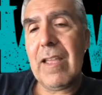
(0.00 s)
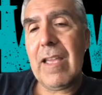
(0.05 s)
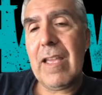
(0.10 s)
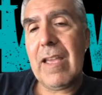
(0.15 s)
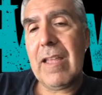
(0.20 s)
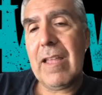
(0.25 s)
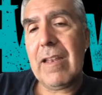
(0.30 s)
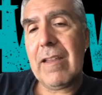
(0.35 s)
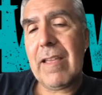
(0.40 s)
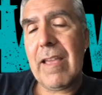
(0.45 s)

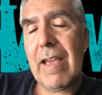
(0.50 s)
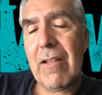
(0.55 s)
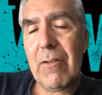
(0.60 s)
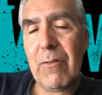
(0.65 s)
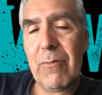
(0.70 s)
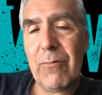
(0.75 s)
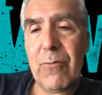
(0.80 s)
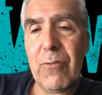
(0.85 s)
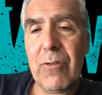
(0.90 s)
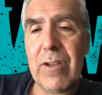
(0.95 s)
and
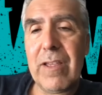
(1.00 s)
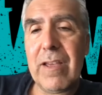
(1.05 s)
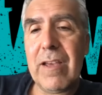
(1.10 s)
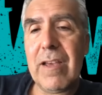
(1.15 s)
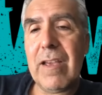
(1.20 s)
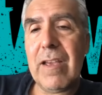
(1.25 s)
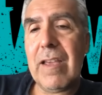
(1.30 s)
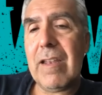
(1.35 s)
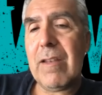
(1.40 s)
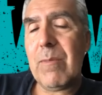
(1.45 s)

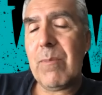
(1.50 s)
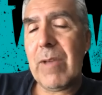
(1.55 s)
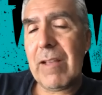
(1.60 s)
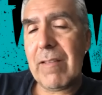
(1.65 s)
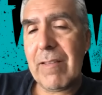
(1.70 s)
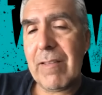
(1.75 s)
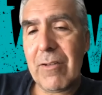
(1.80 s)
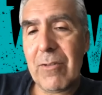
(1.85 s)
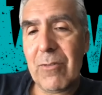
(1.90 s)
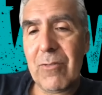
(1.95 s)
california and
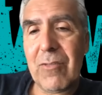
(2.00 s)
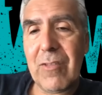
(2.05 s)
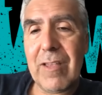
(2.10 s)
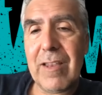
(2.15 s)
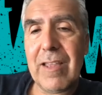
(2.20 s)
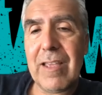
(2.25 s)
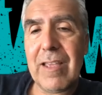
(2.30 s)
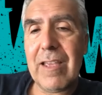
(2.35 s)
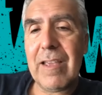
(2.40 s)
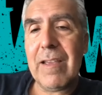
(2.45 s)
mexico
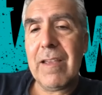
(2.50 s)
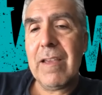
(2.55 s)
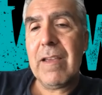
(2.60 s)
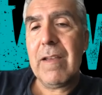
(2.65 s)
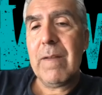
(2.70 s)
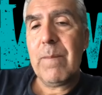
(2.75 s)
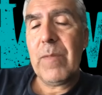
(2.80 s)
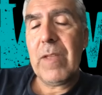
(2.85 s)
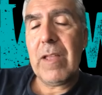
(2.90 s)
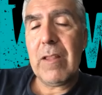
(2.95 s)
city
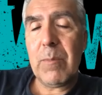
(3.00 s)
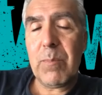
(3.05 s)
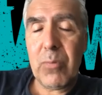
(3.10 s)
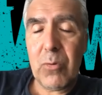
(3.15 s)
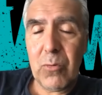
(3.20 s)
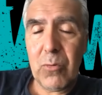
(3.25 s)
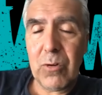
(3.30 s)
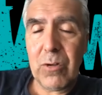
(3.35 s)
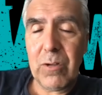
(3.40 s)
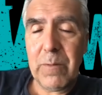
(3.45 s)
in the
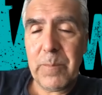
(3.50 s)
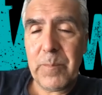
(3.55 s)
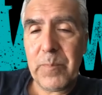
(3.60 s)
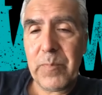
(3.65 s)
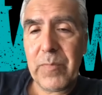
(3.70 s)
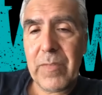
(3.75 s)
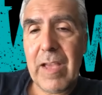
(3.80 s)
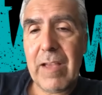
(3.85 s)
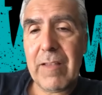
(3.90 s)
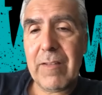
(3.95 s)
pool
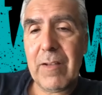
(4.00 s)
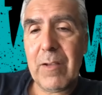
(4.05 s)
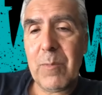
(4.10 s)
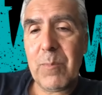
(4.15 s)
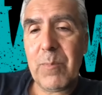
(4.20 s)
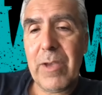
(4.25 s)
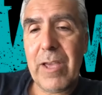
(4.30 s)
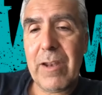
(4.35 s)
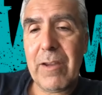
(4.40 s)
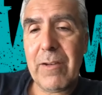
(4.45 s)
as a
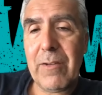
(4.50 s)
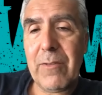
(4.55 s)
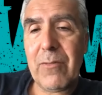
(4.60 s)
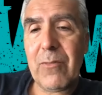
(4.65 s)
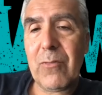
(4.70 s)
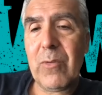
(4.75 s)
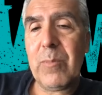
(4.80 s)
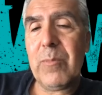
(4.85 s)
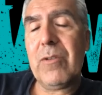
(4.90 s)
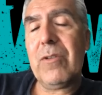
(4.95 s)
competitive
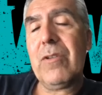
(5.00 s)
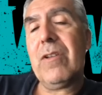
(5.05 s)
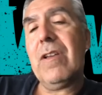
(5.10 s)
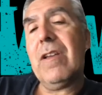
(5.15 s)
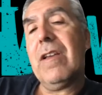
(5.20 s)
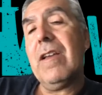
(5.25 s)
swimmer